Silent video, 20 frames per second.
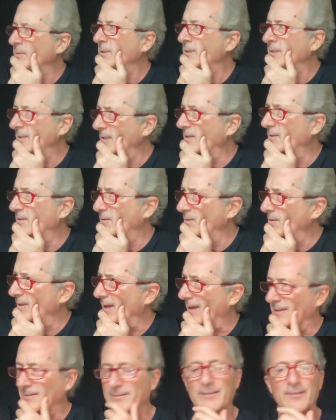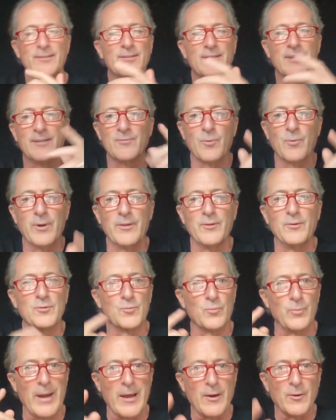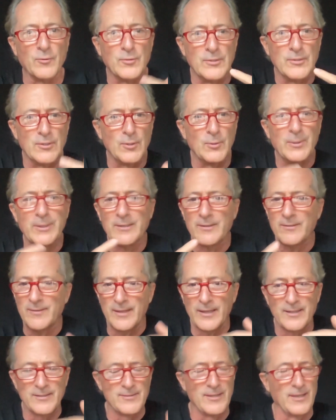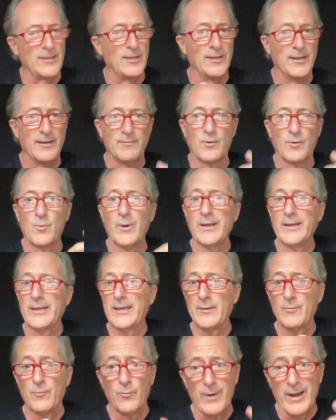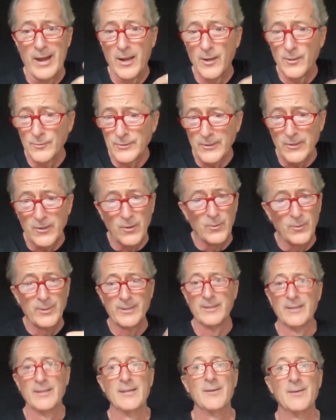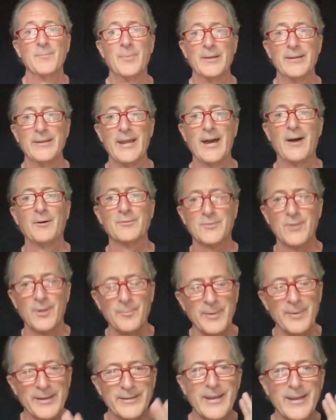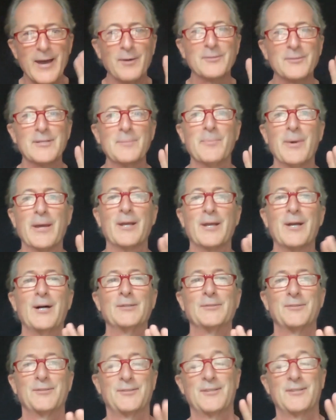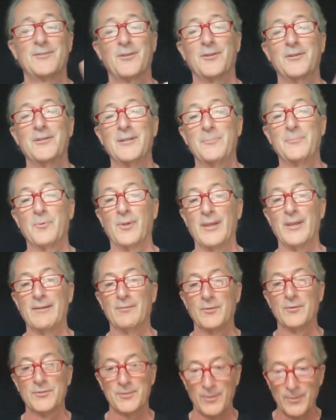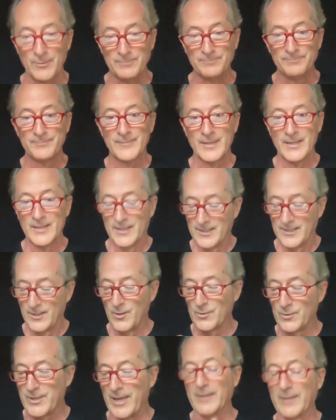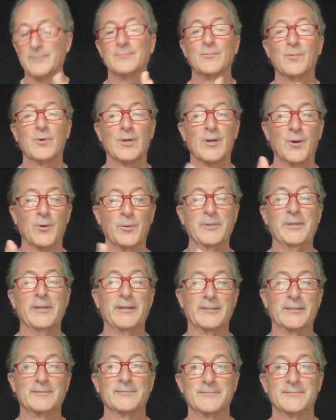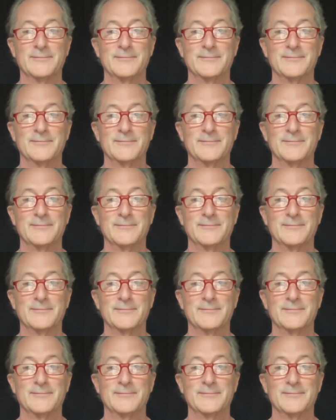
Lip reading: really need to do that. It's one of those round to it things that you never quite get round to it, but now it's in my consciousness on a deeper level. So, okay, we're going there.